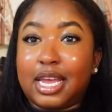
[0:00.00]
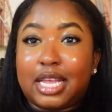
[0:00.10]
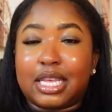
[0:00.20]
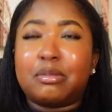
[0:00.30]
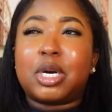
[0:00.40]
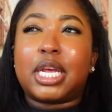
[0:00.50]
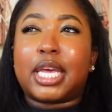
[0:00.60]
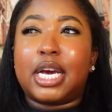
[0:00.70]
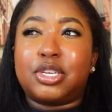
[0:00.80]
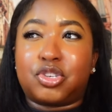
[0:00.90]
And I think I'm gonna
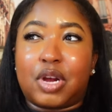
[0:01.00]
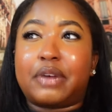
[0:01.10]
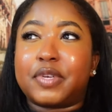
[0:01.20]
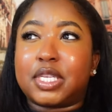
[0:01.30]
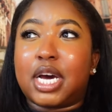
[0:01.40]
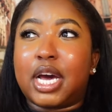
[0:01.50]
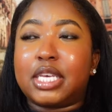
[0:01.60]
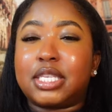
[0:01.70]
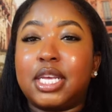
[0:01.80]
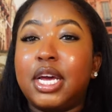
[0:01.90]
get a travel size
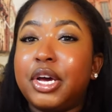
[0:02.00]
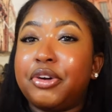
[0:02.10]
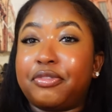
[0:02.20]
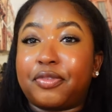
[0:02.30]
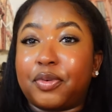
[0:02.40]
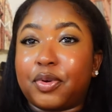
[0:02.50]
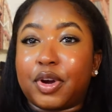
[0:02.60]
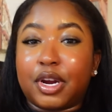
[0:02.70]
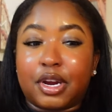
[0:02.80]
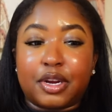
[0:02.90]

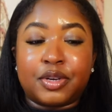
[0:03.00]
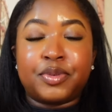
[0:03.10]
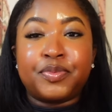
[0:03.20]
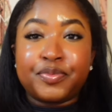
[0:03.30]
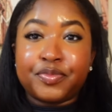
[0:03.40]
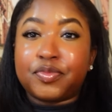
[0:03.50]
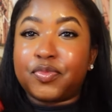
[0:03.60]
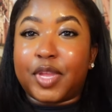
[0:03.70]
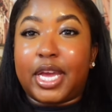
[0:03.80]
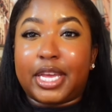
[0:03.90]
for
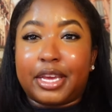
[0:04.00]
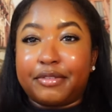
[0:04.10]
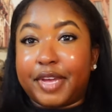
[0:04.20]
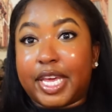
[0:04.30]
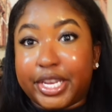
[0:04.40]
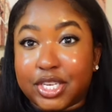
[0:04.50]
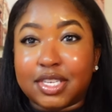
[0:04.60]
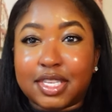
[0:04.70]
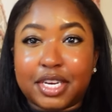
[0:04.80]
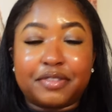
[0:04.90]
like vacation and
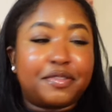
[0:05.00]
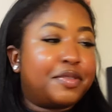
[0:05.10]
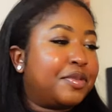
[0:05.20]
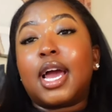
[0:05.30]
stuff.